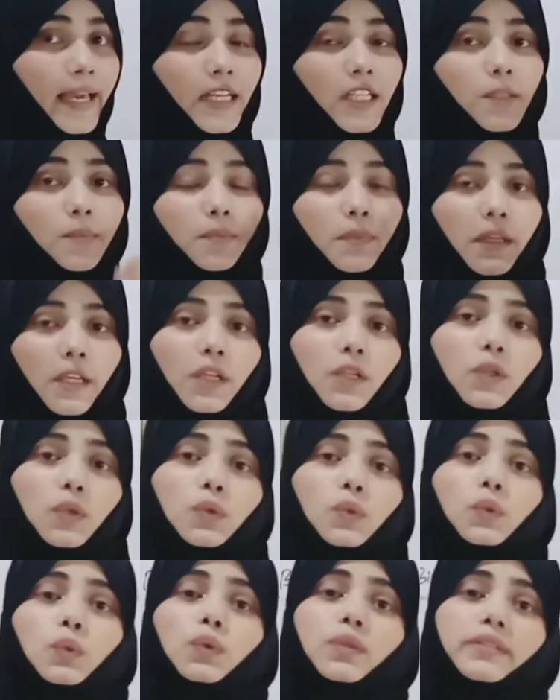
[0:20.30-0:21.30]
explain you
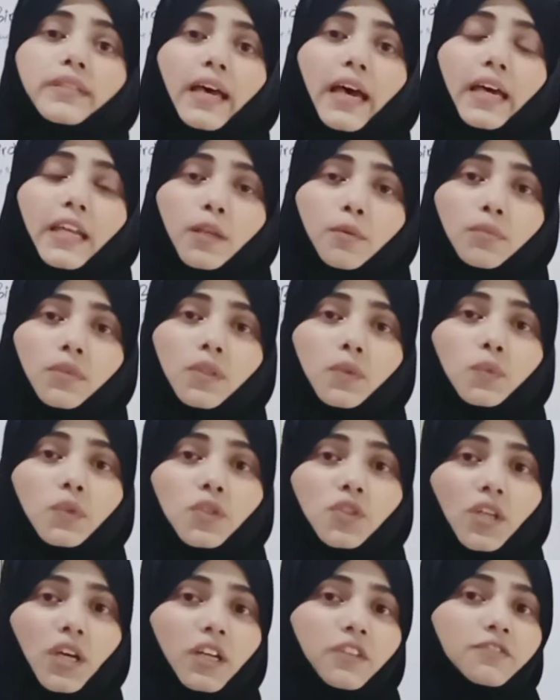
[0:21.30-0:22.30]
those animals
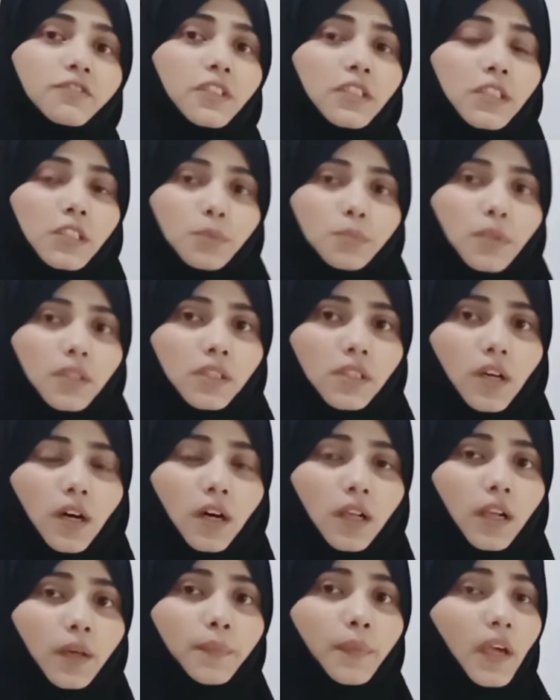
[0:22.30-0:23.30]
which have vertebral
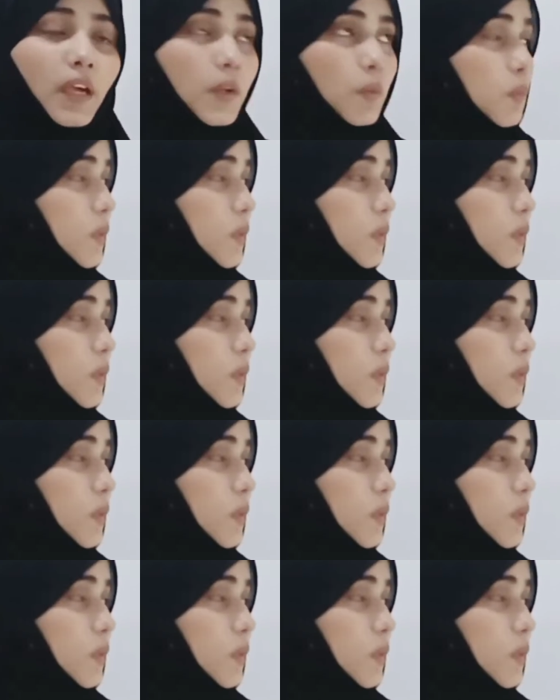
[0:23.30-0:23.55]
column and